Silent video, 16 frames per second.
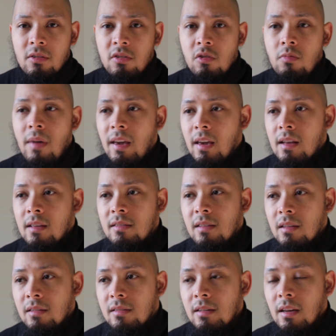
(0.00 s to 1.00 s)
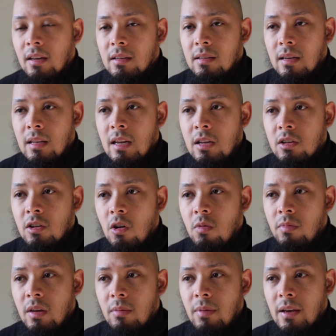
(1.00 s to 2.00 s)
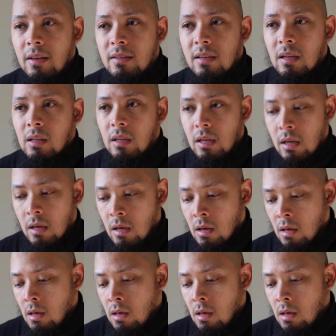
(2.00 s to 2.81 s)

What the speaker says: to make incense sticks. And he told me, basically,